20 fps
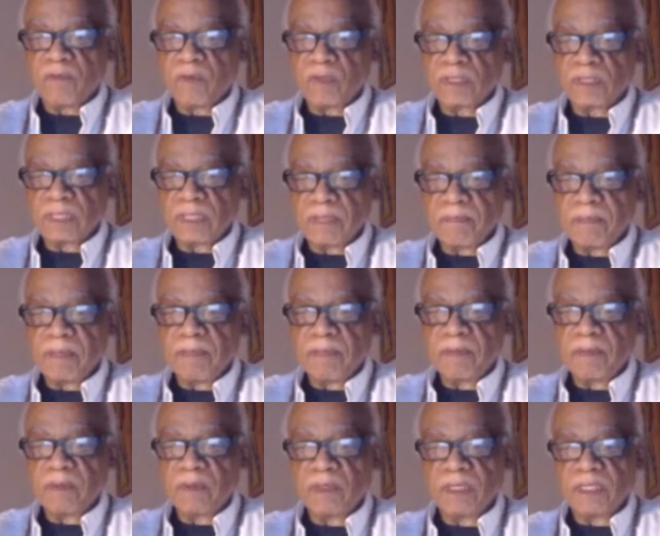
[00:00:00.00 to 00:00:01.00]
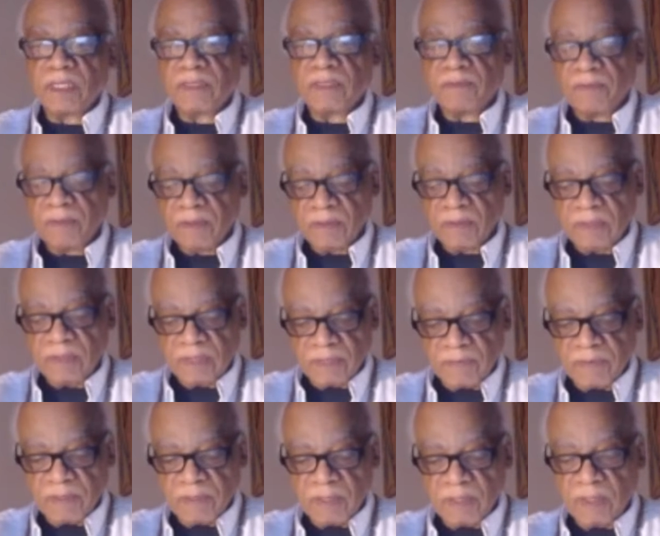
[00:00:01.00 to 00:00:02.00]
For some people, it's very
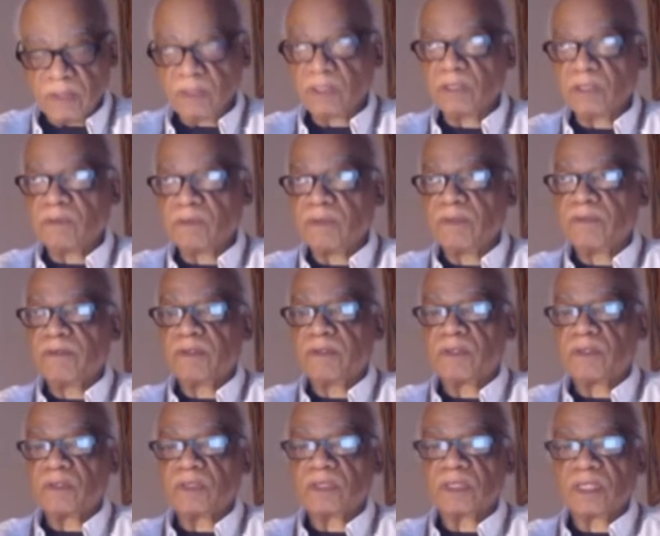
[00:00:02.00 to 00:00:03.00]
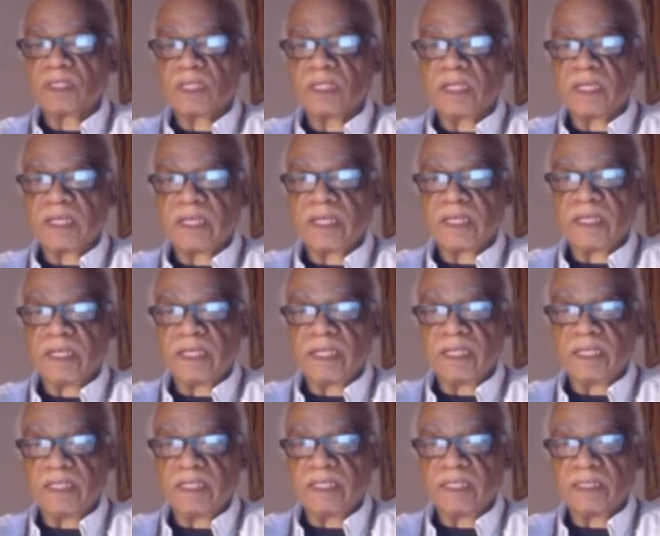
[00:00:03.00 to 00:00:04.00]
difficult to reverse
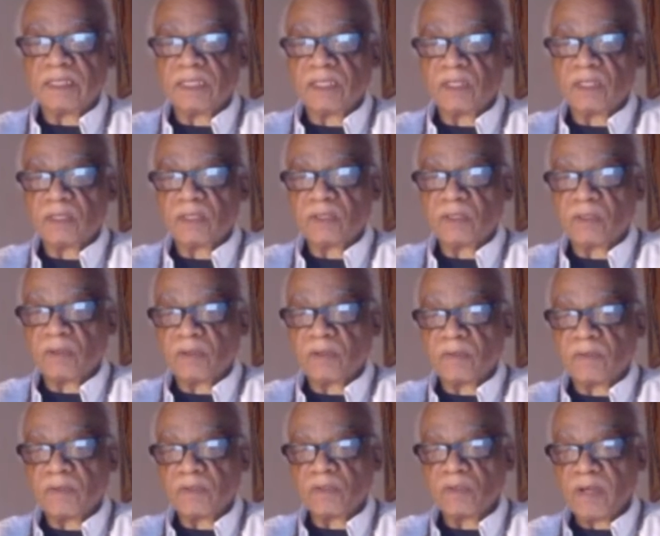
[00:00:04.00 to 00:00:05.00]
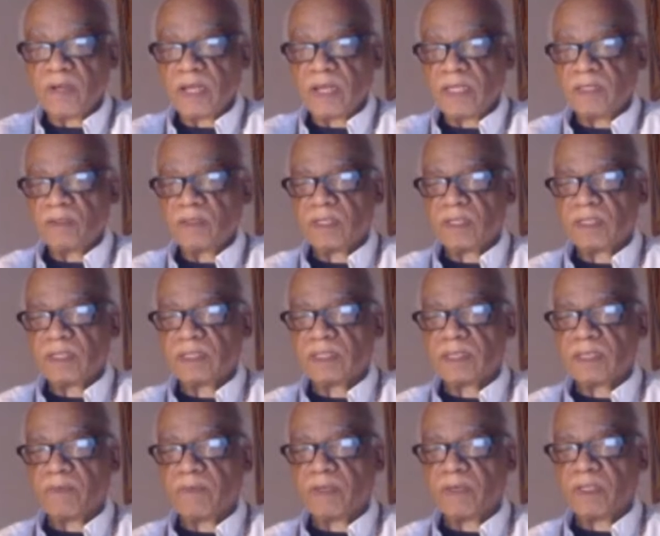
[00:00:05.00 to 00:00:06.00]
a decision. So if you're trying to get
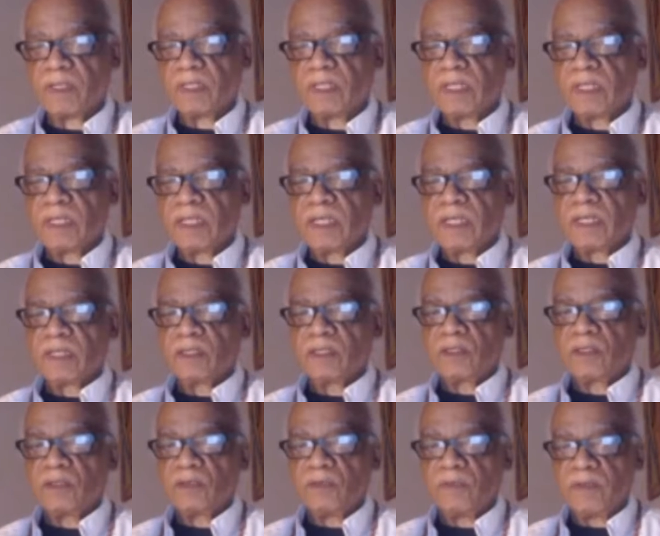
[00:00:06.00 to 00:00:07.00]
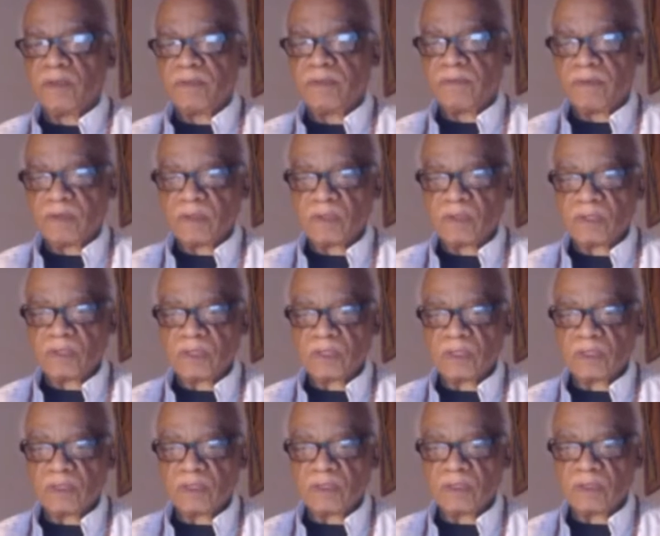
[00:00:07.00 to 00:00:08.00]
someone to
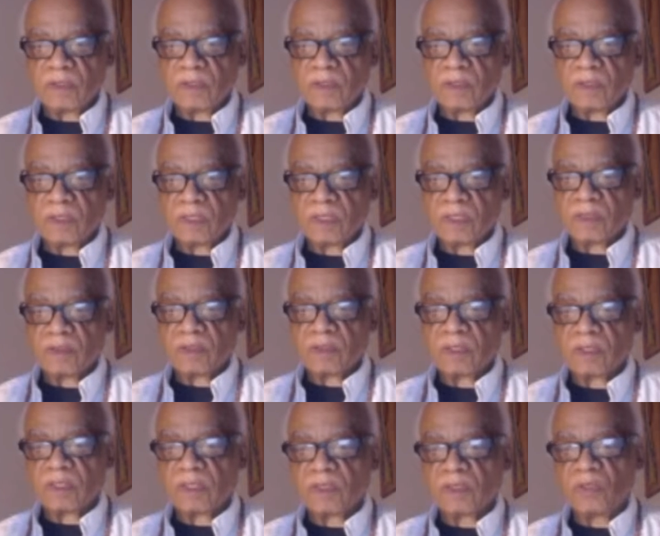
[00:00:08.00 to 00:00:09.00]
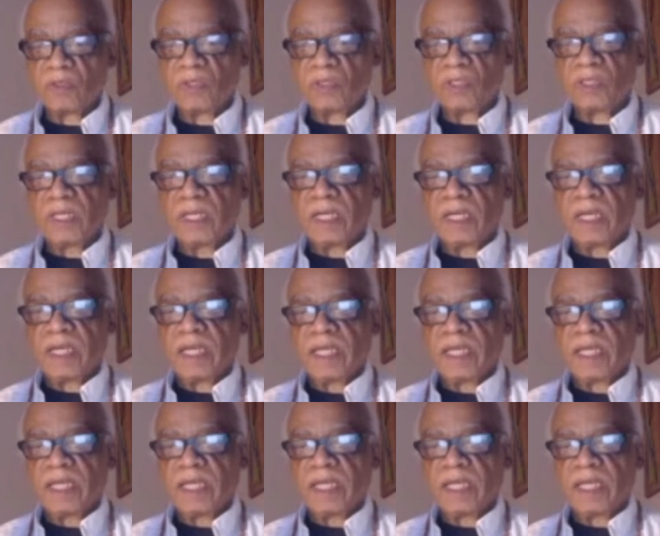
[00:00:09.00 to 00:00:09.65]
reverse their conclusion,